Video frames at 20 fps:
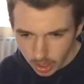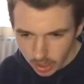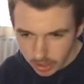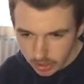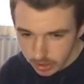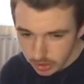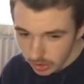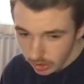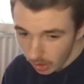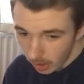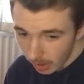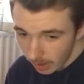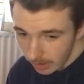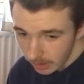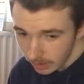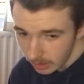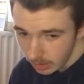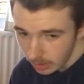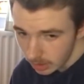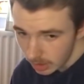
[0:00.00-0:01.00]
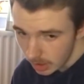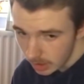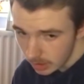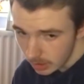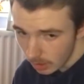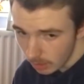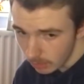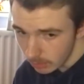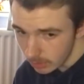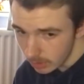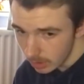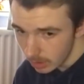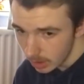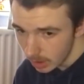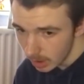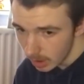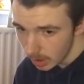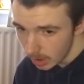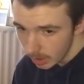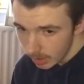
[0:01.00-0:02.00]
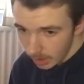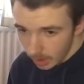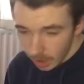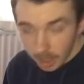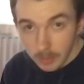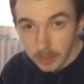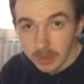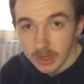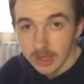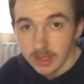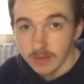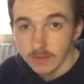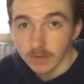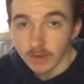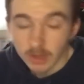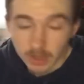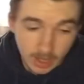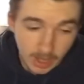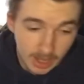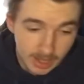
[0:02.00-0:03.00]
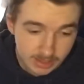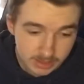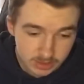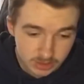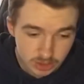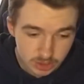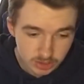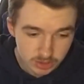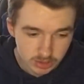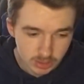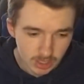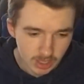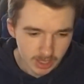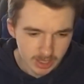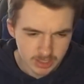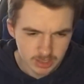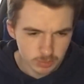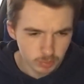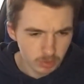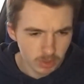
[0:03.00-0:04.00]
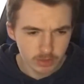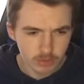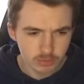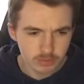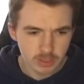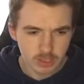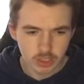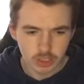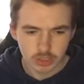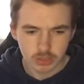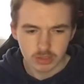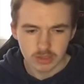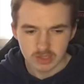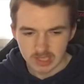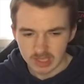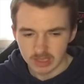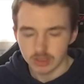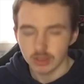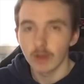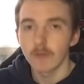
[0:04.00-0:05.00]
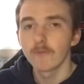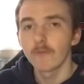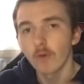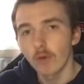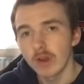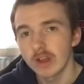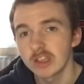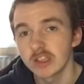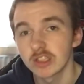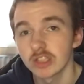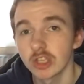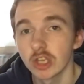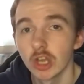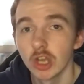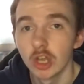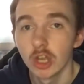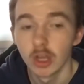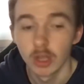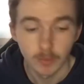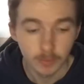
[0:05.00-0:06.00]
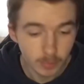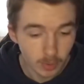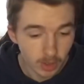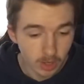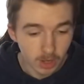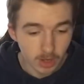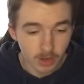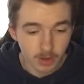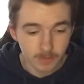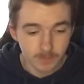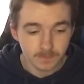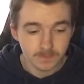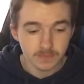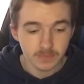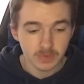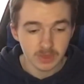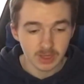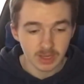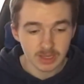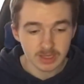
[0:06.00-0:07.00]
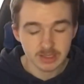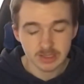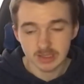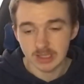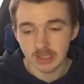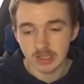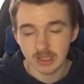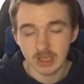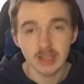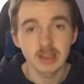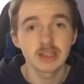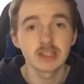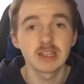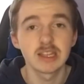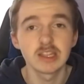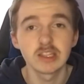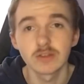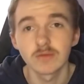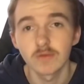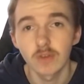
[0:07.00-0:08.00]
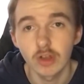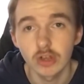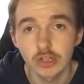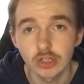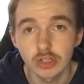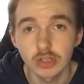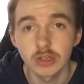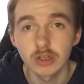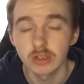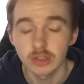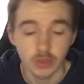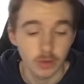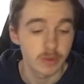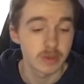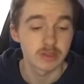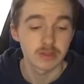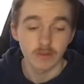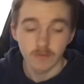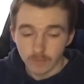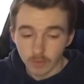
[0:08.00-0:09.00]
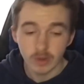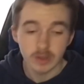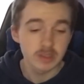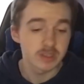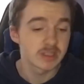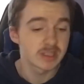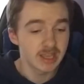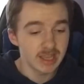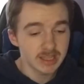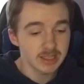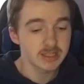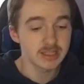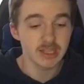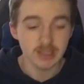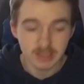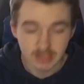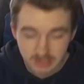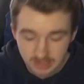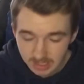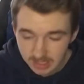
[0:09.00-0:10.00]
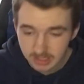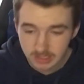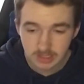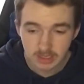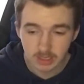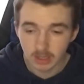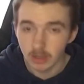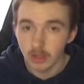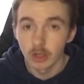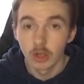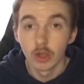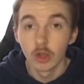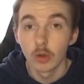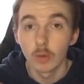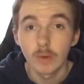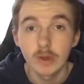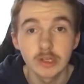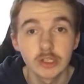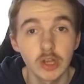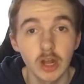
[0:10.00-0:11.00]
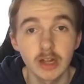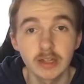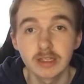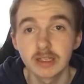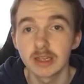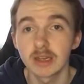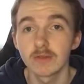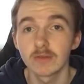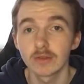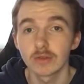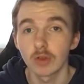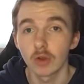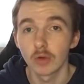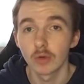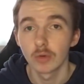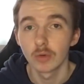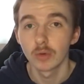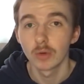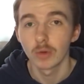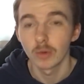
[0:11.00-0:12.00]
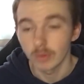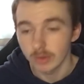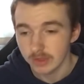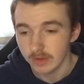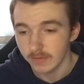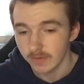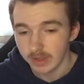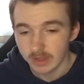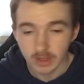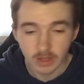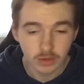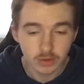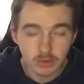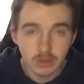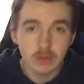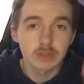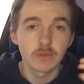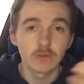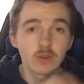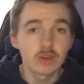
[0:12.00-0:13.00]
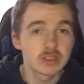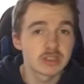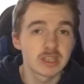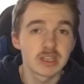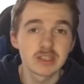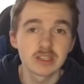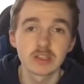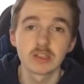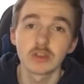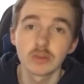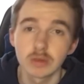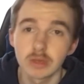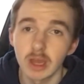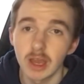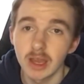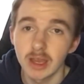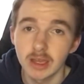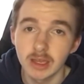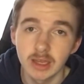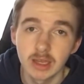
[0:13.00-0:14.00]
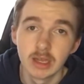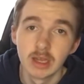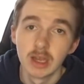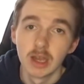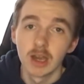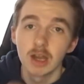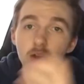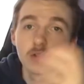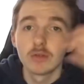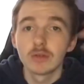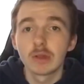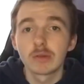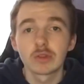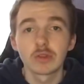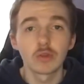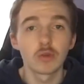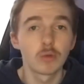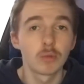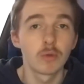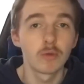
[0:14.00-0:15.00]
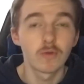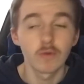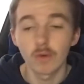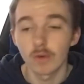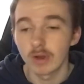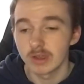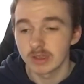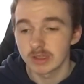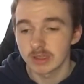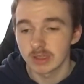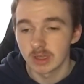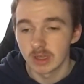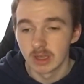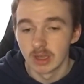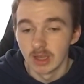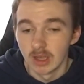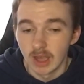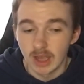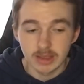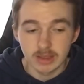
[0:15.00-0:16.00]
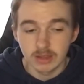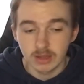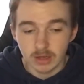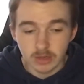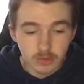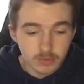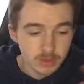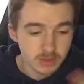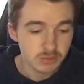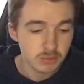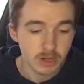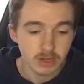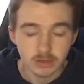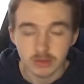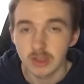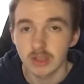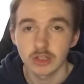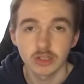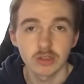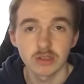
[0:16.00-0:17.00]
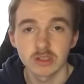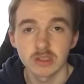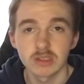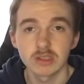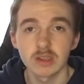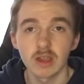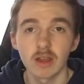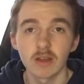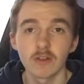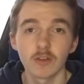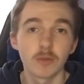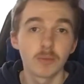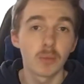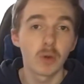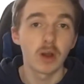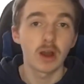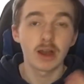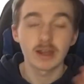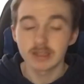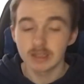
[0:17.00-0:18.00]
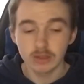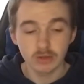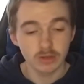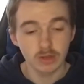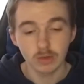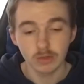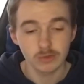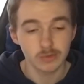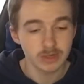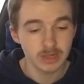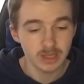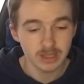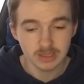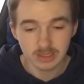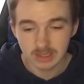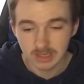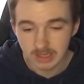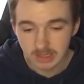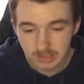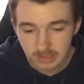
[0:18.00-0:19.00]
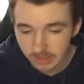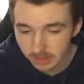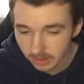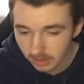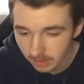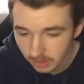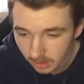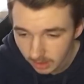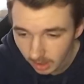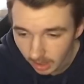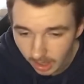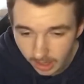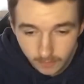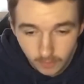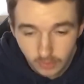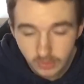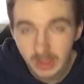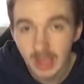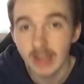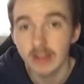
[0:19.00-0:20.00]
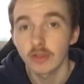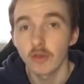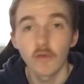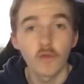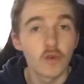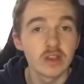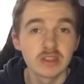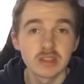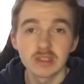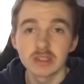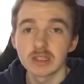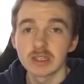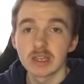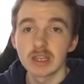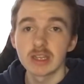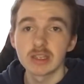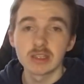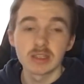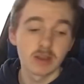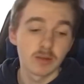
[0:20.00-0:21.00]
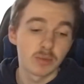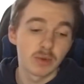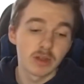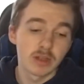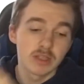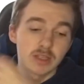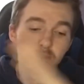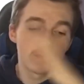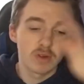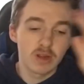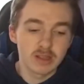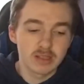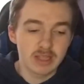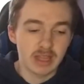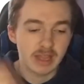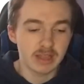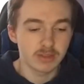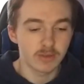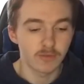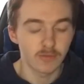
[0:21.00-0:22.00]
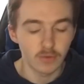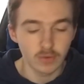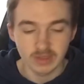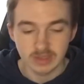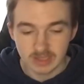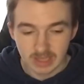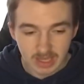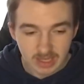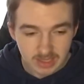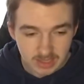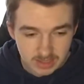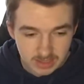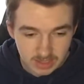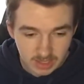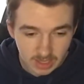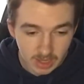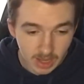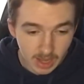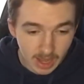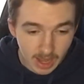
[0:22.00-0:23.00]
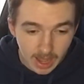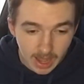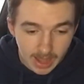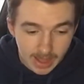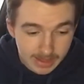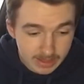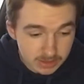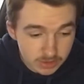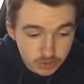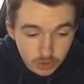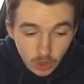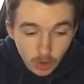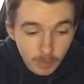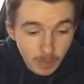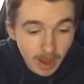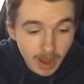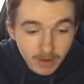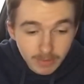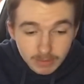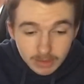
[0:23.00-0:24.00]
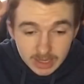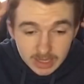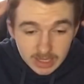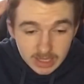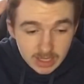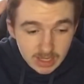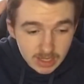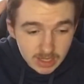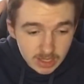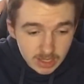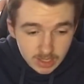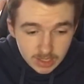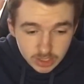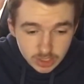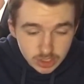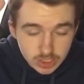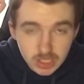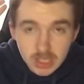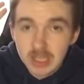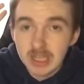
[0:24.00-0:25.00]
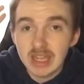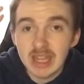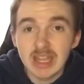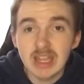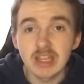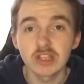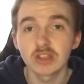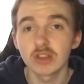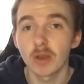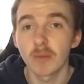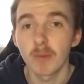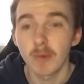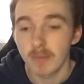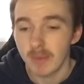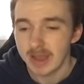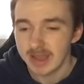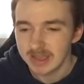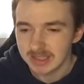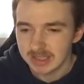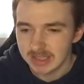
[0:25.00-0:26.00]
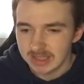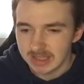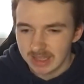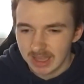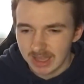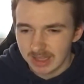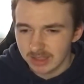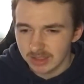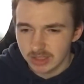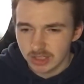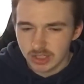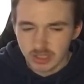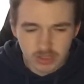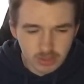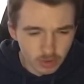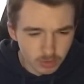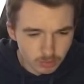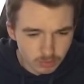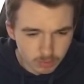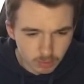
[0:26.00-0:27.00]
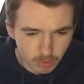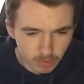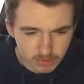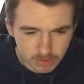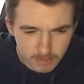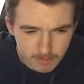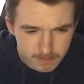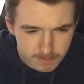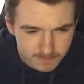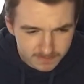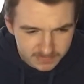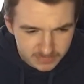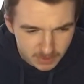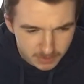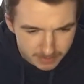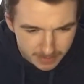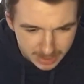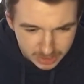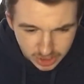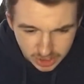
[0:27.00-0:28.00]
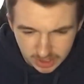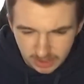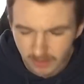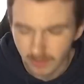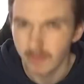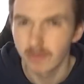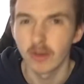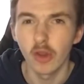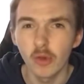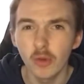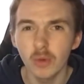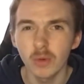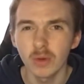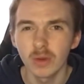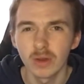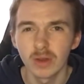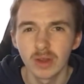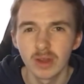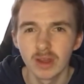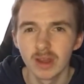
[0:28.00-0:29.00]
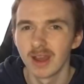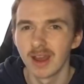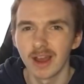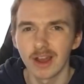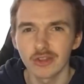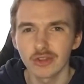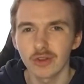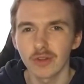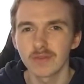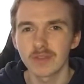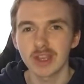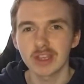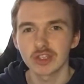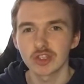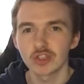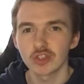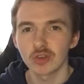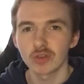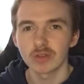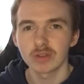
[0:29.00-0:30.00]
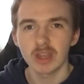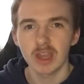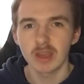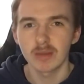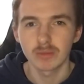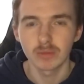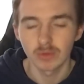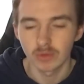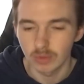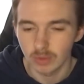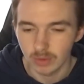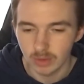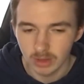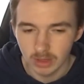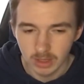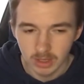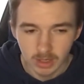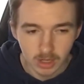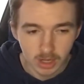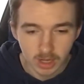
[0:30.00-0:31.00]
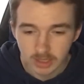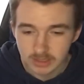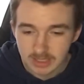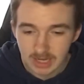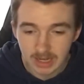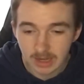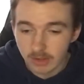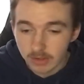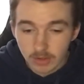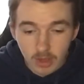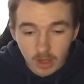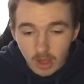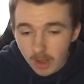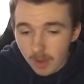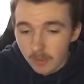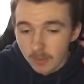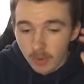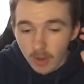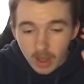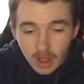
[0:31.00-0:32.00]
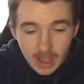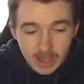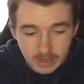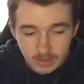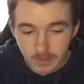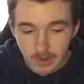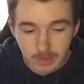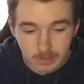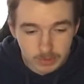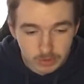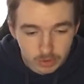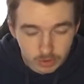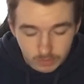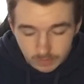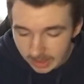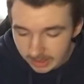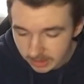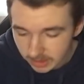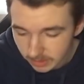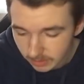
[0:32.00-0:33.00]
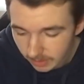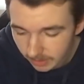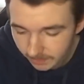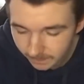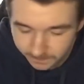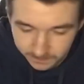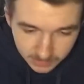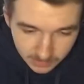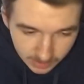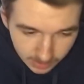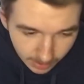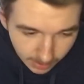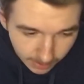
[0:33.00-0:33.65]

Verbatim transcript: nine years old, I believe. And yeah, it's blind auditions in The Voice but um, it's the Indonesian version. So it's the Voice Kids Indonesia, which I didn't even know was a thing. I knew there was a Voice Kids in the UK. I knew there was a normal voice, and I knew there was blind auditions and stuff. But I didn't know there was one in Indonesia. I thought they had the Voice Indonesia, but I didn't realize they had the Voice Kids. And apparently, she is um, amazing, and she's called what the the Magic Flute. I don't know if that's the song name or her talent. But anyway, we've got to react to it. I